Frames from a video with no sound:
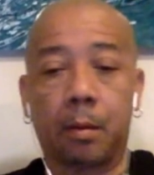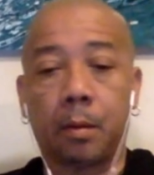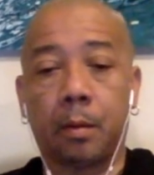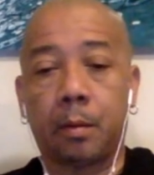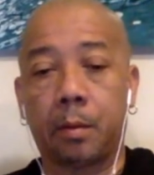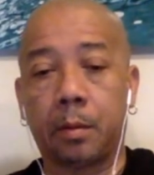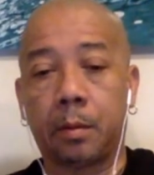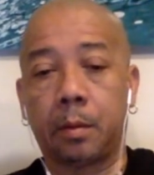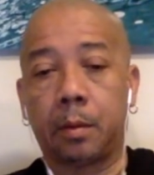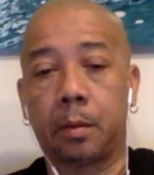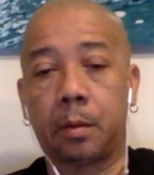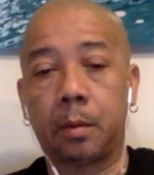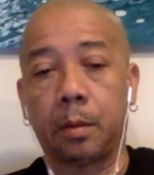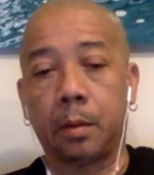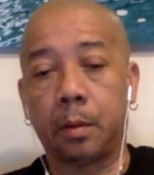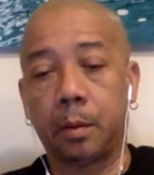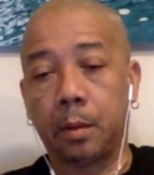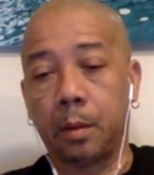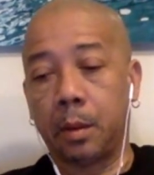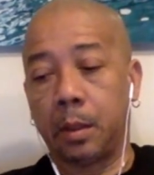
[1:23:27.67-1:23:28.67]
this to me,
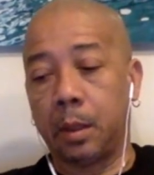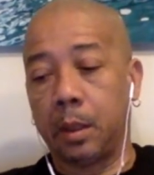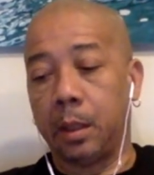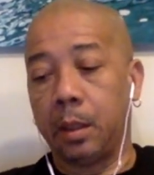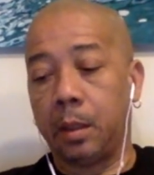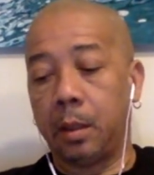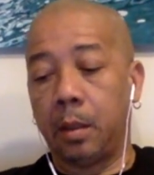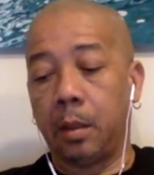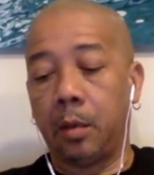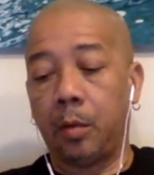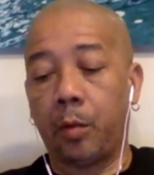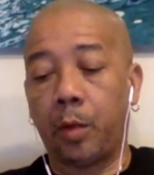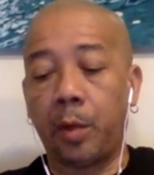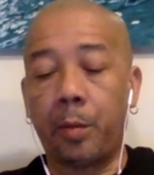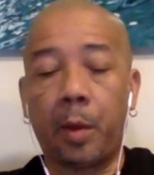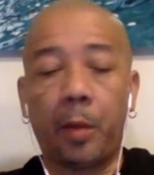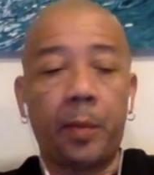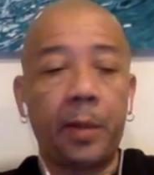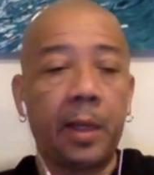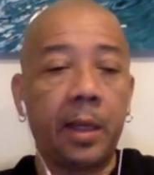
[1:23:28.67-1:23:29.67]
Bobby. When him
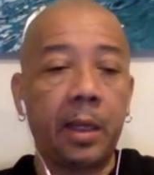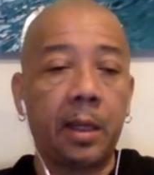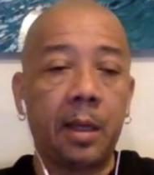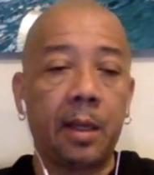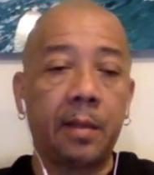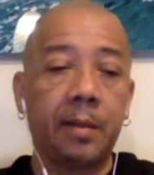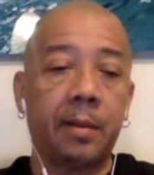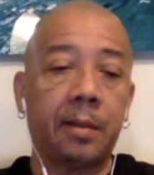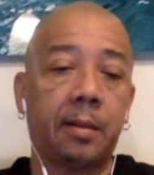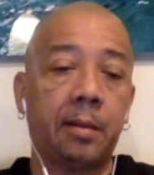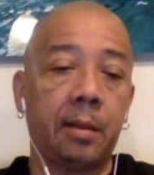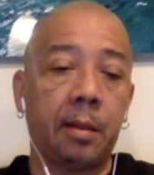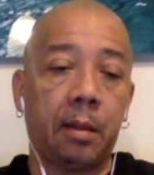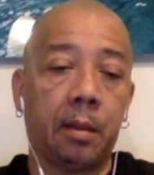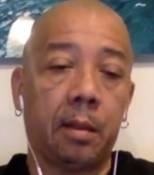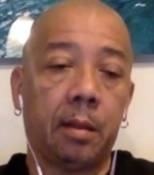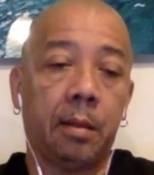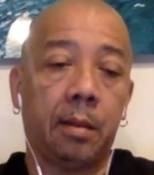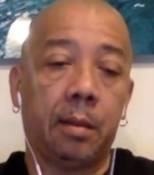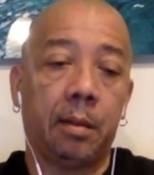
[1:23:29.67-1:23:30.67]
play inner city,
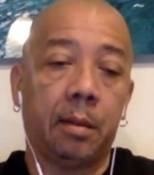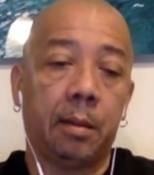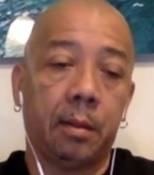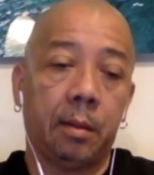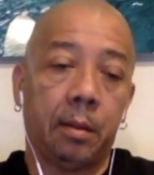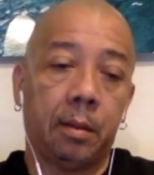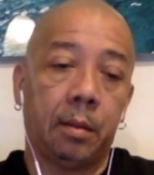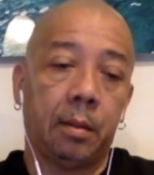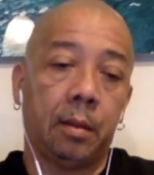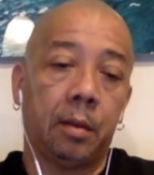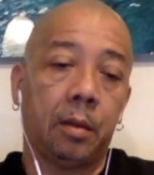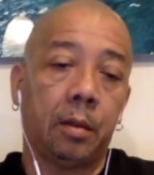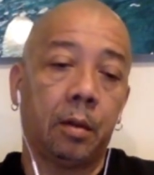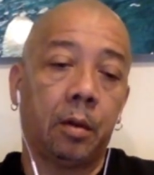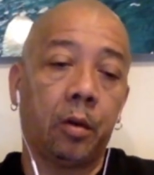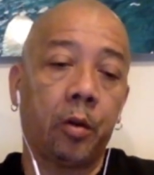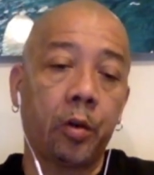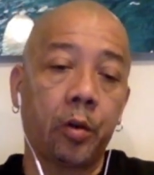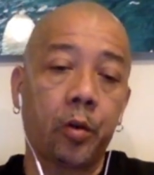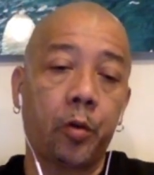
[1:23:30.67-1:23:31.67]
mm-hmm.
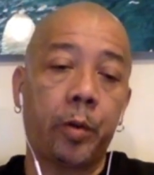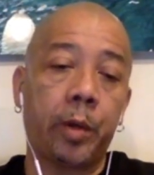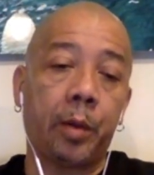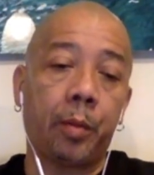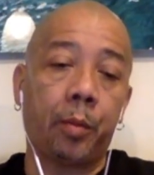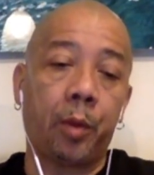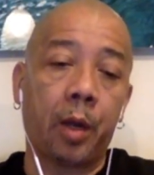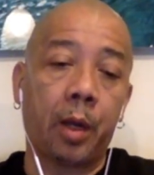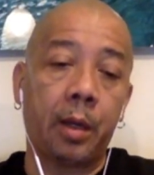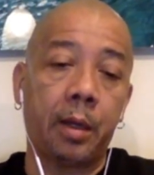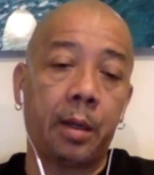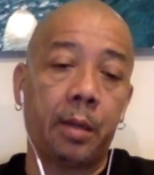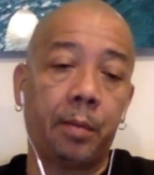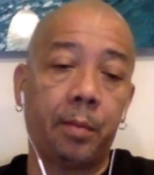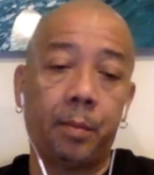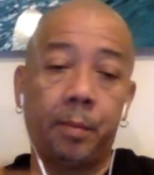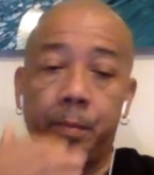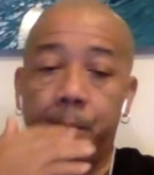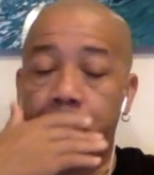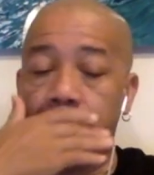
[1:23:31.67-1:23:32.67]
earthquake brought them.
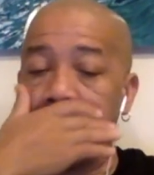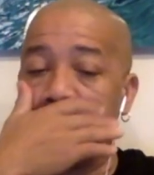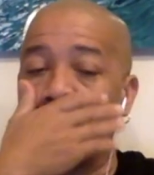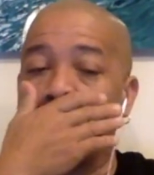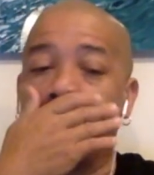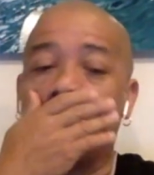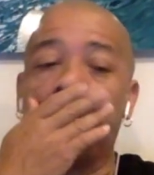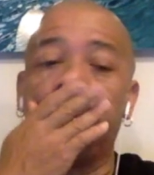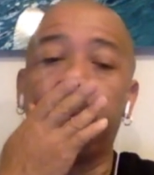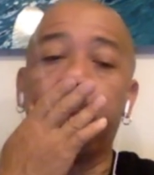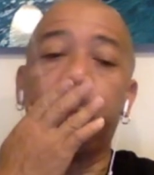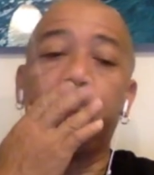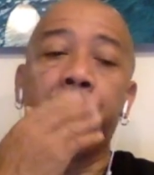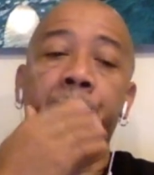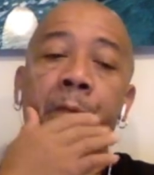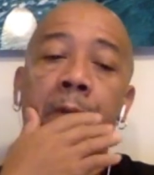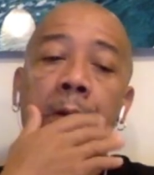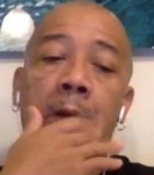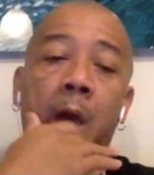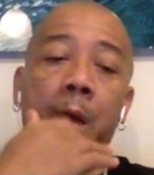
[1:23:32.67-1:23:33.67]

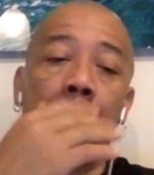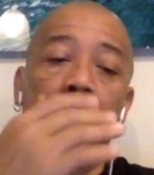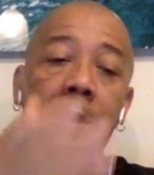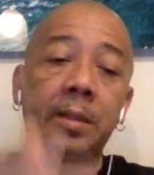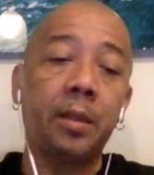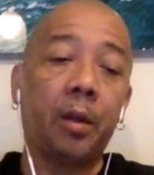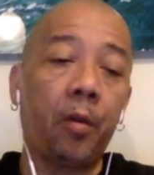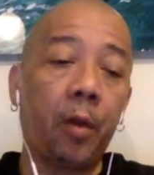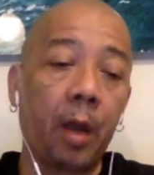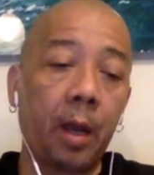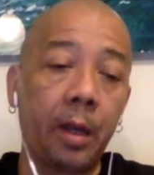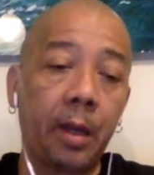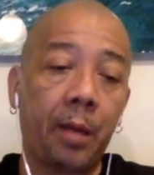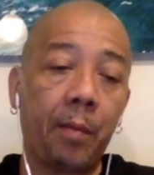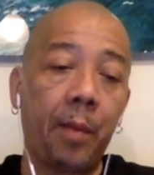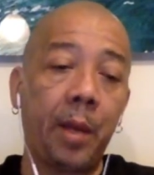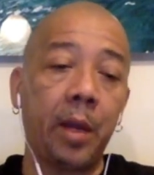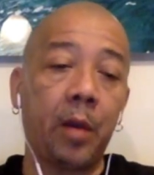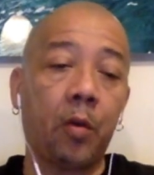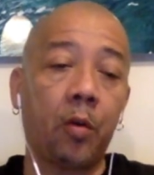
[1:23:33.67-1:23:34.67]
Uh, Matterhorn and
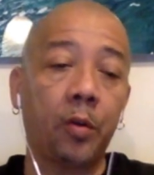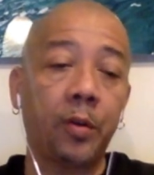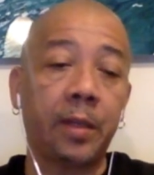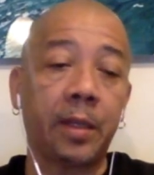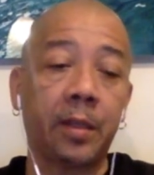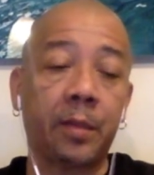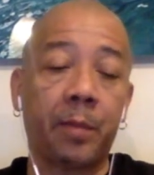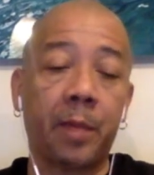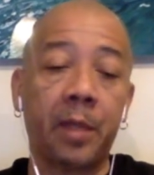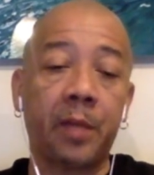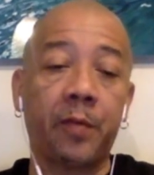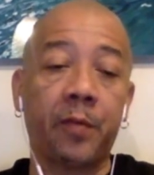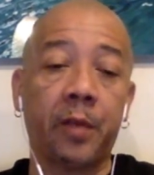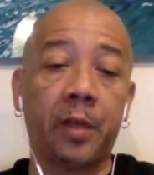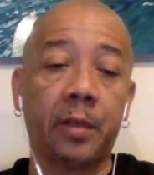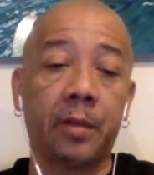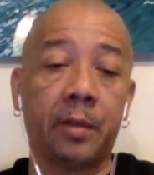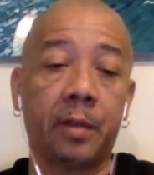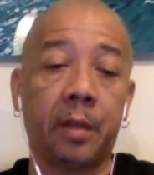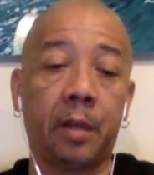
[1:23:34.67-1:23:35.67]
my cousin is best
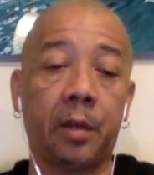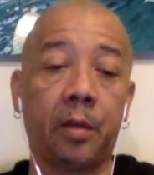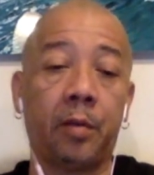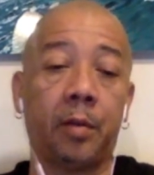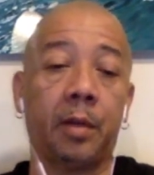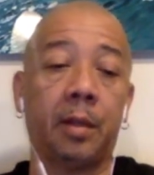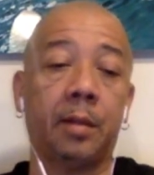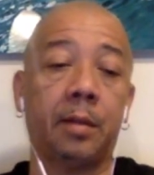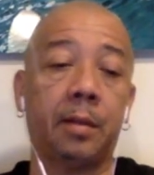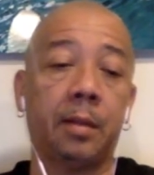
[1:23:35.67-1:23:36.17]
friends, and you know that.